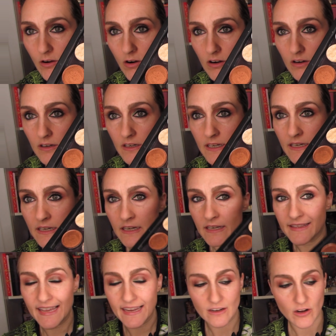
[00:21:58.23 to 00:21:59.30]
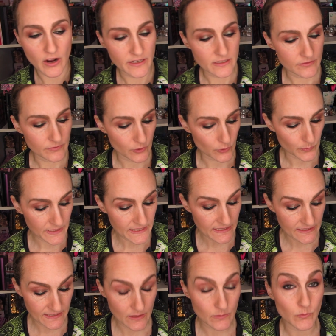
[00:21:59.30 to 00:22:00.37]
are that kind of
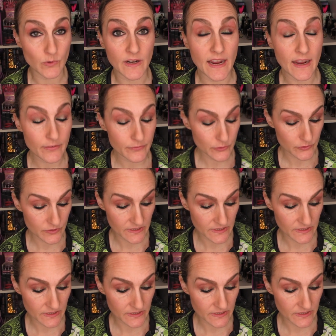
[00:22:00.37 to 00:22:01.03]
green that we're after